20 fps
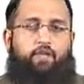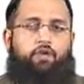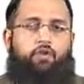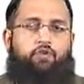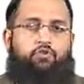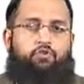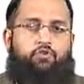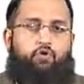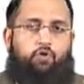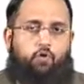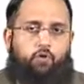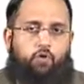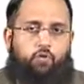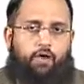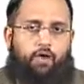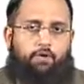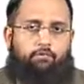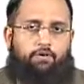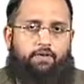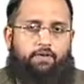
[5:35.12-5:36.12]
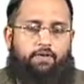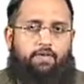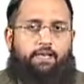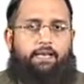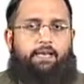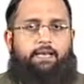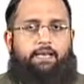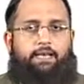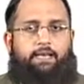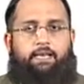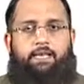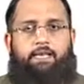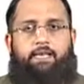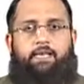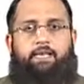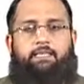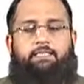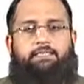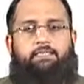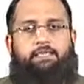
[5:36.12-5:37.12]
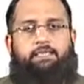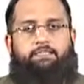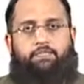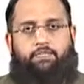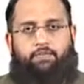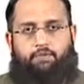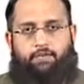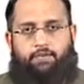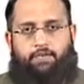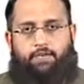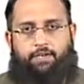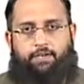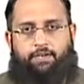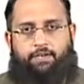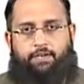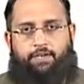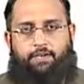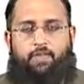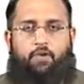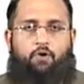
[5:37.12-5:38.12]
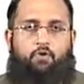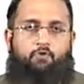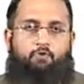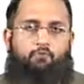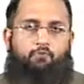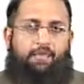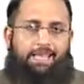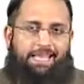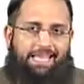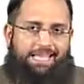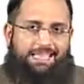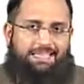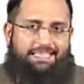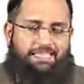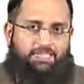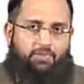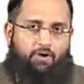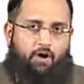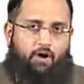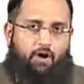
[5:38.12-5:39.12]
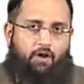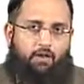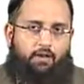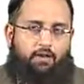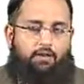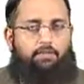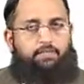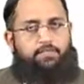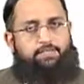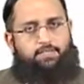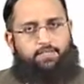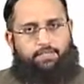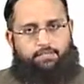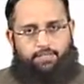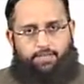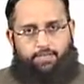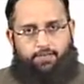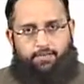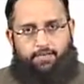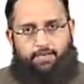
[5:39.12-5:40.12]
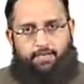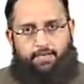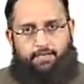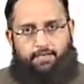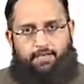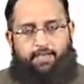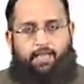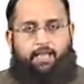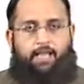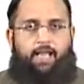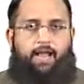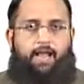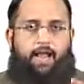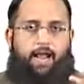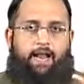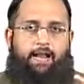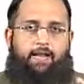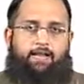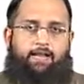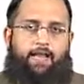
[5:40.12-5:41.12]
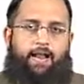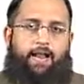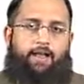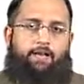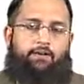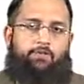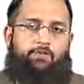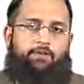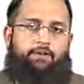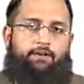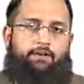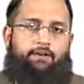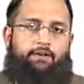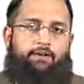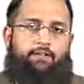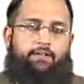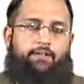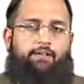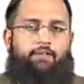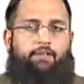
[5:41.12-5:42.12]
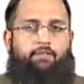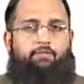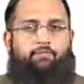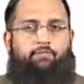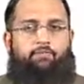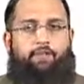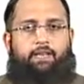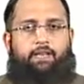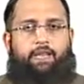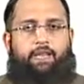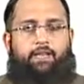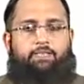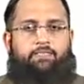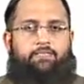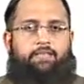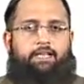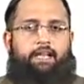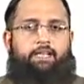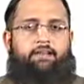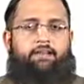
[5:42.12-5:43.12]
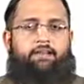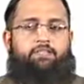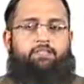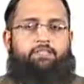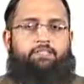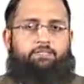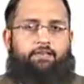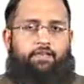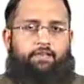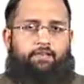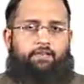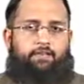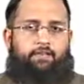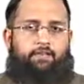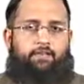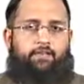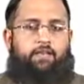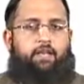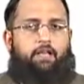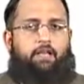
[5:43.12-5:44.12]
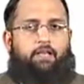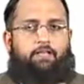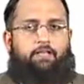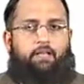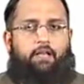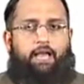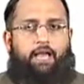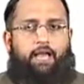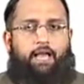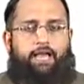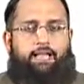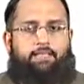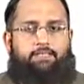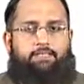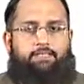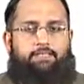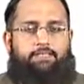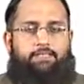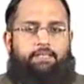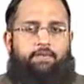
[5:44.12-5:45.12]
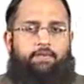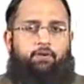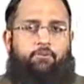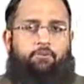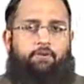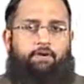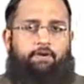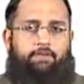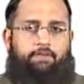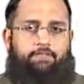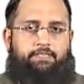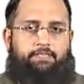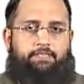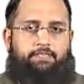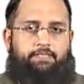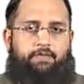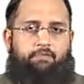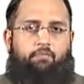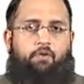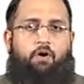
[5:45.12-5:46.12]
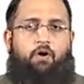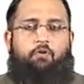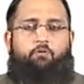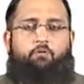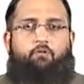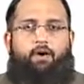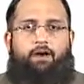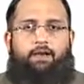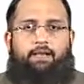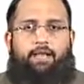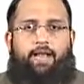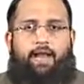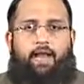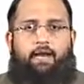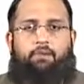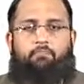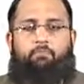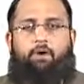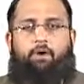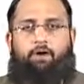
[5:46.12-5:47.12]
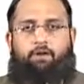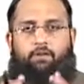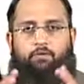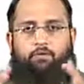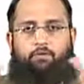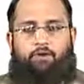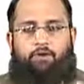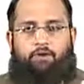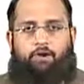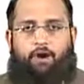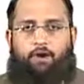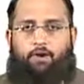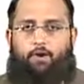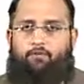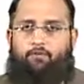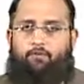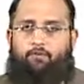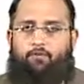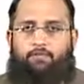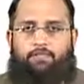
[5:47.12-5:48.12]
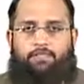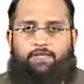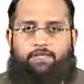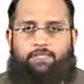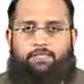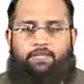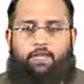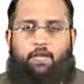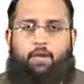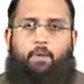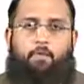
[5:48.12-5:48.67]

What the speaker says: So whoever needs such a utility will install such a utility, and that utility will extend or strengthen the existing operating system for that particular kind of users.